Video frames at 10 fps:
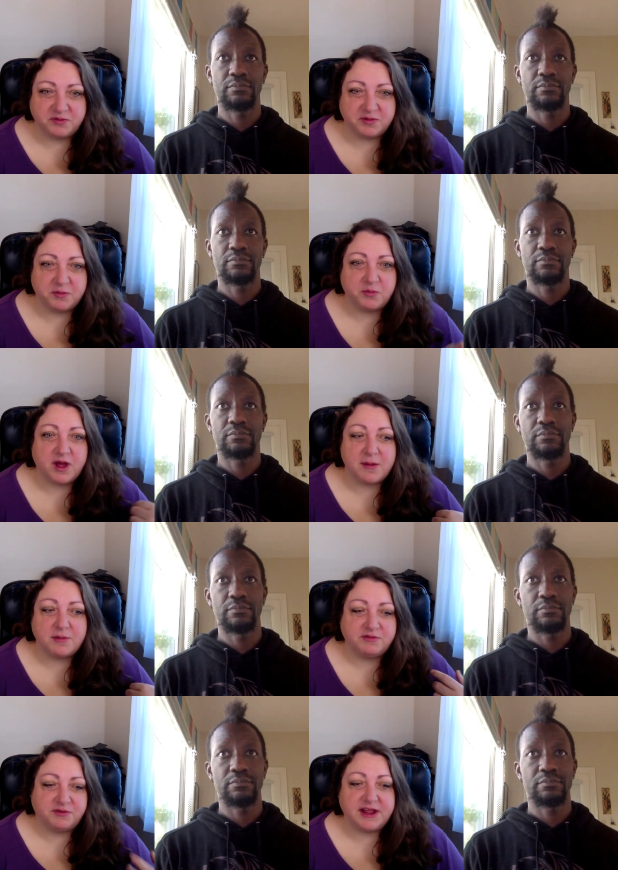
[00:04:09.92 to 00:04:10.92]
Speaker 1: from what
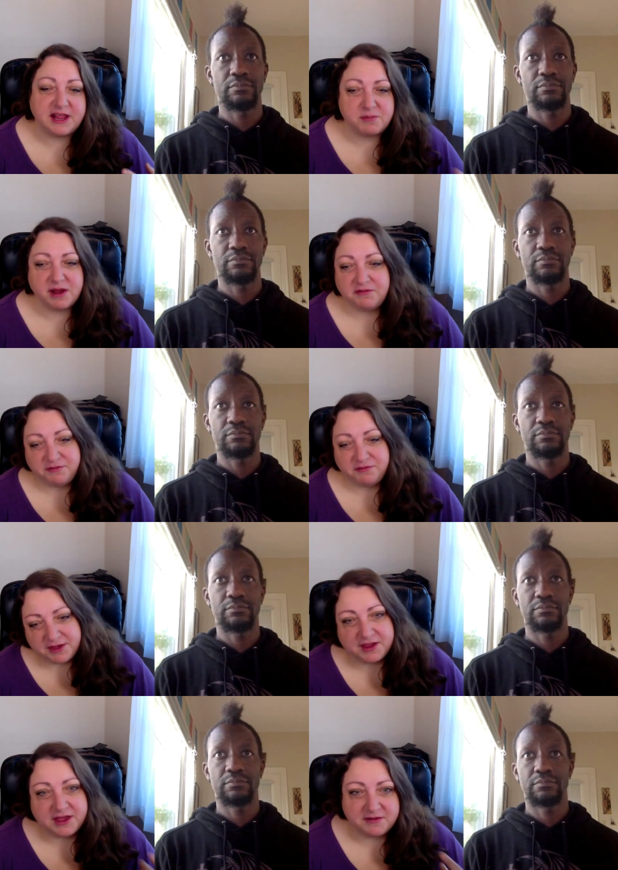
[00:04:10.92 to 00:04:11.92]
I'm afraid they might
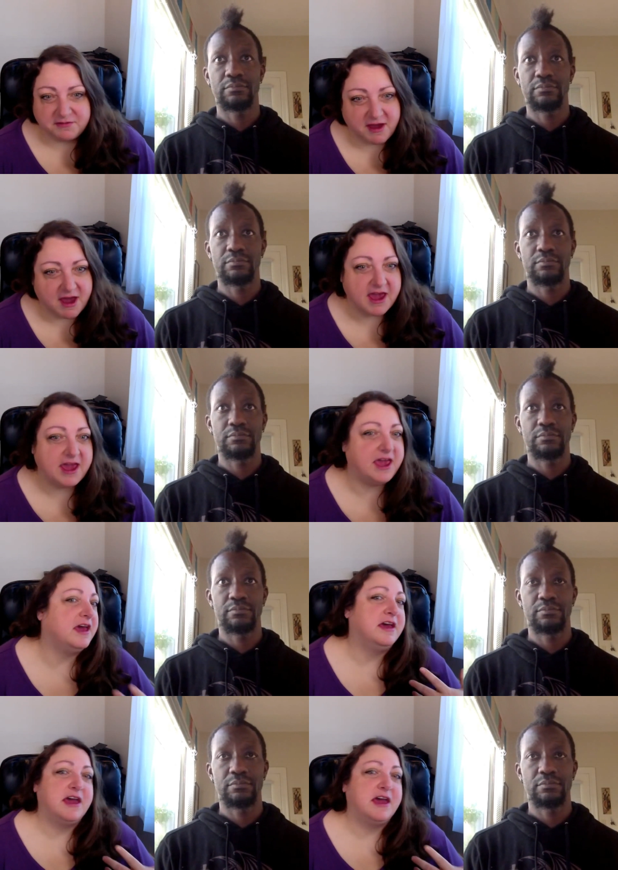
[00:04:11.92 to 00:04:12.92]
feel if
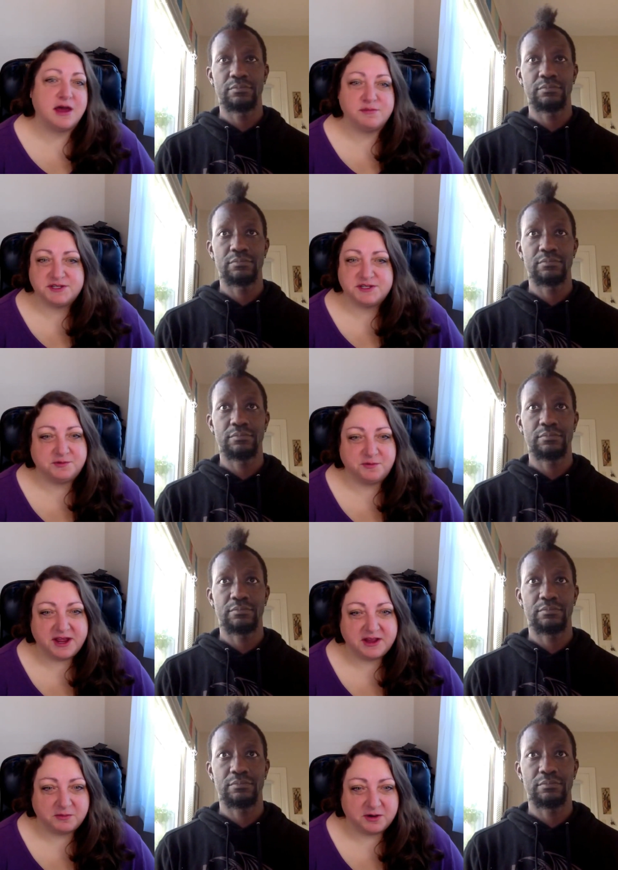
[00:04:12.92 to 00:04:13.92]
I am a certain
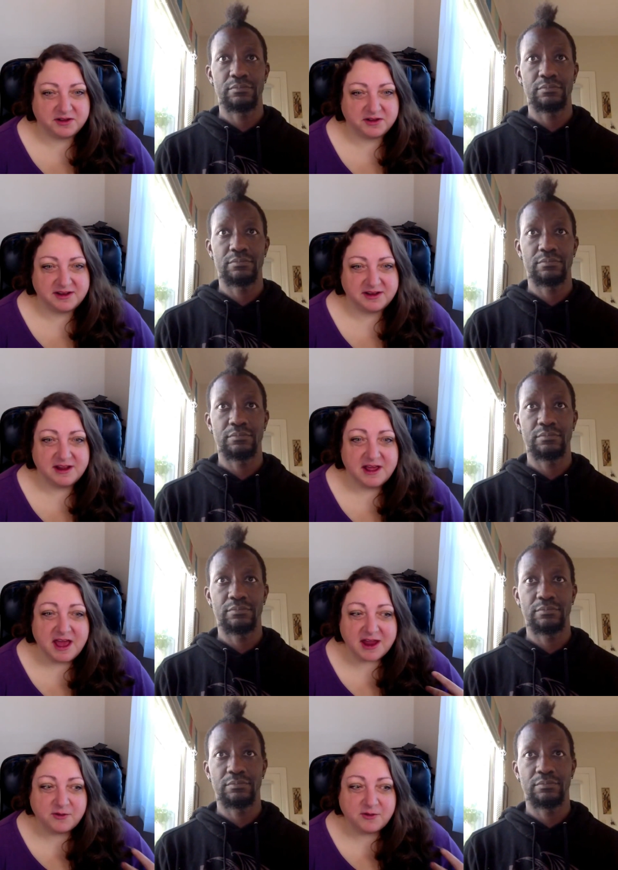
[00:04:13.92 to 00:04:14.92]
way in the world. And
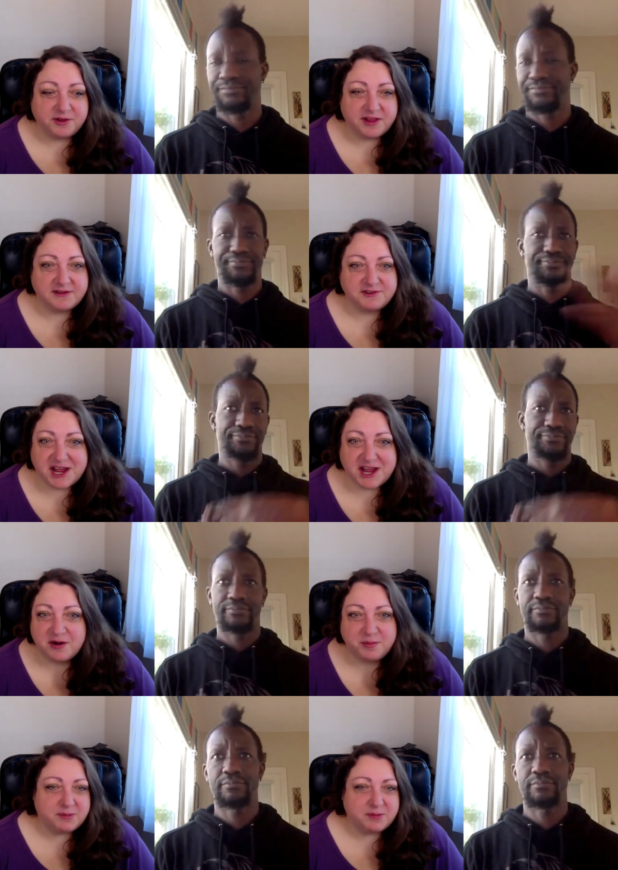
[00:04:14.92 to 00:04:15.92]
I know for a lot of
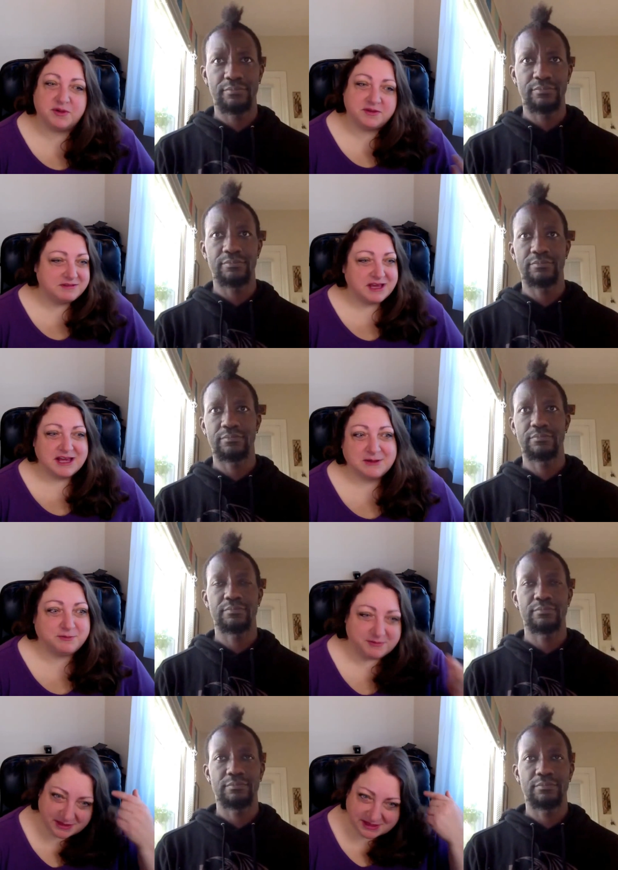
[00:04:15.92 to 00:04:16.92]
shyer people,
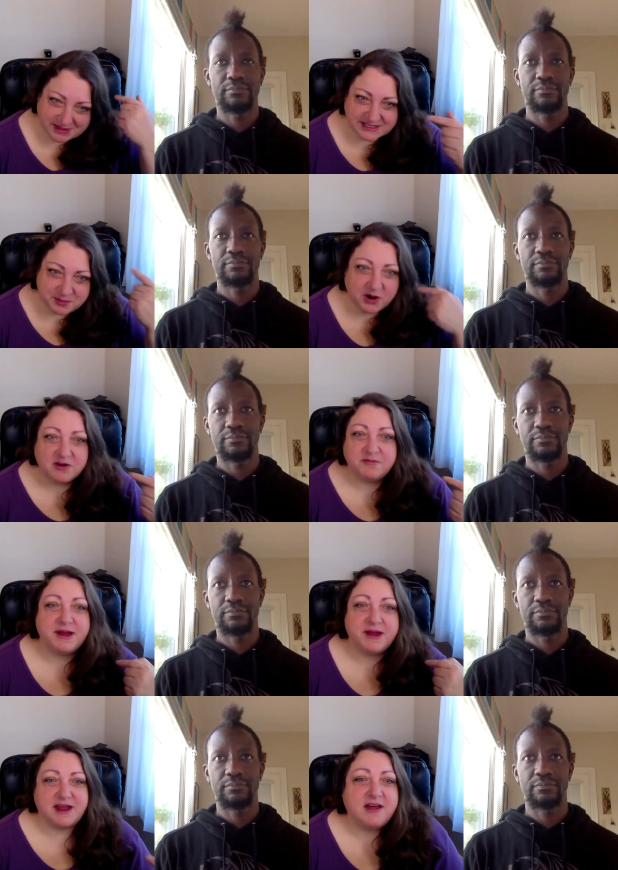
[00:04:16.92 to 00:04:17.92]
that's part of
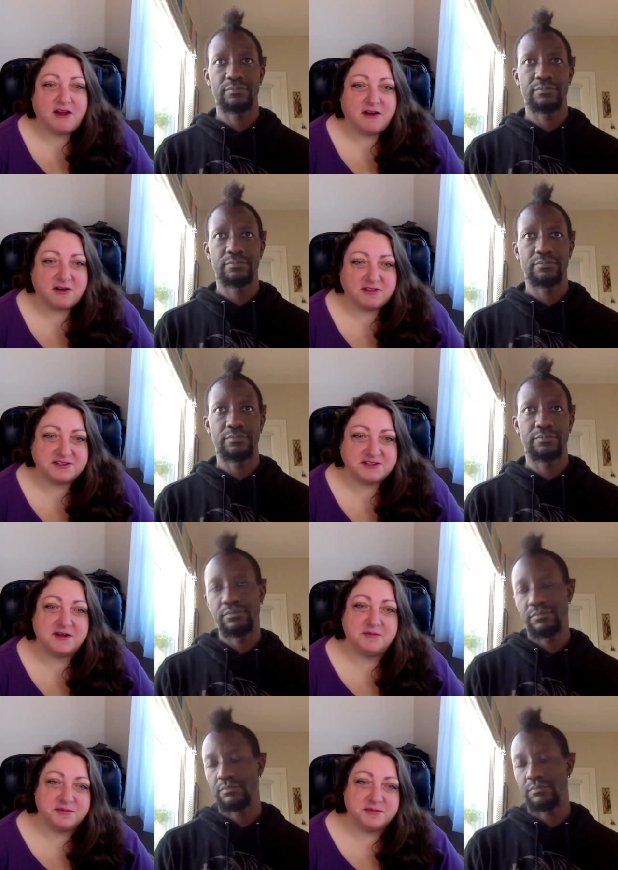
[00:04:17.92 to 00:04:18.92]
my dialogue all the
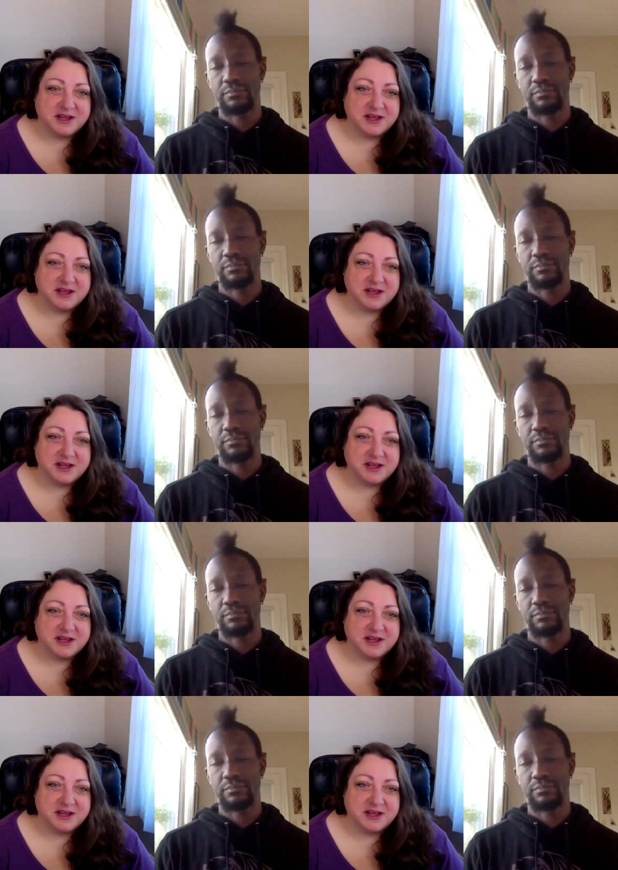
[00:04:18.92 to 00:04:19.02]
time.